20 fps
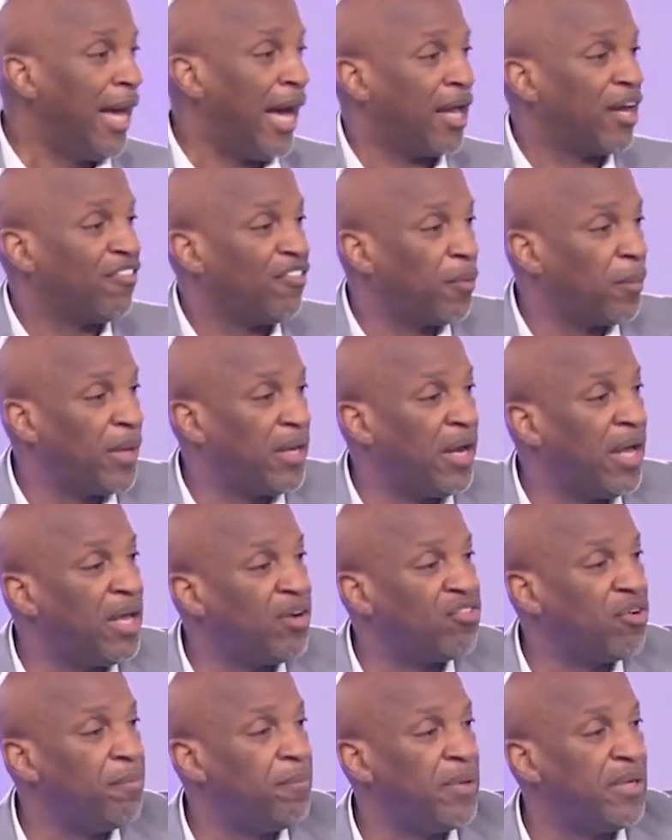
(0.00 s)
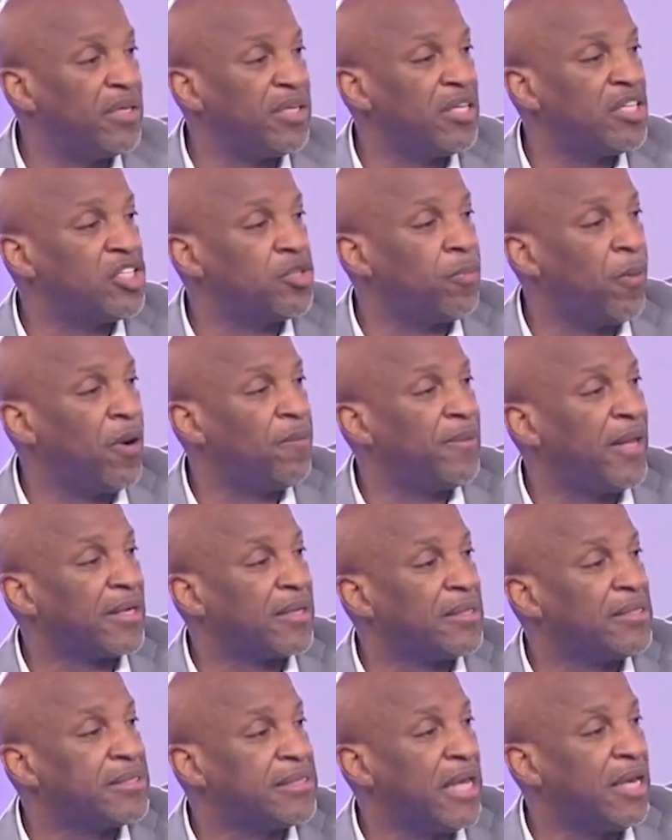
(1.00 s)
Out of the 100 million sperm
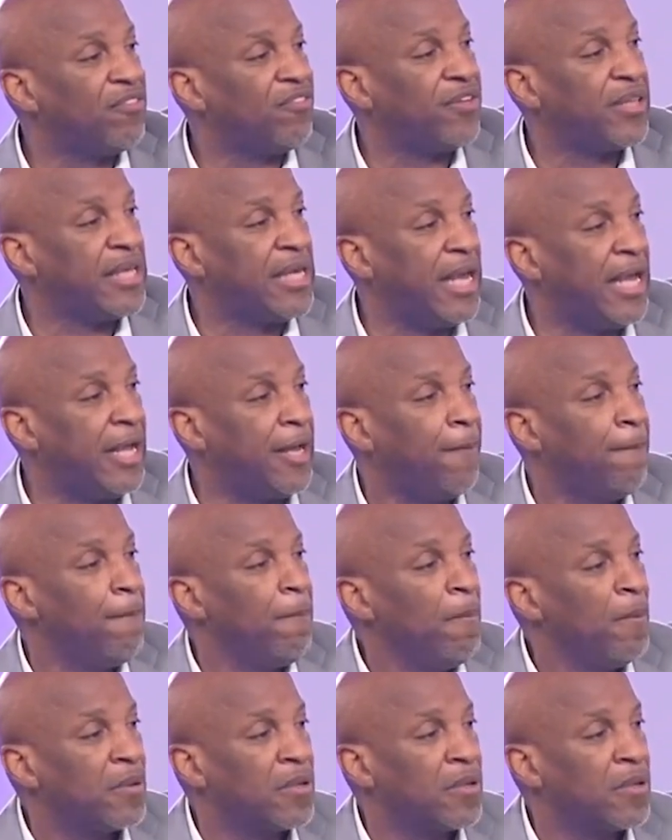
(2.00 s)
that contend for the egg,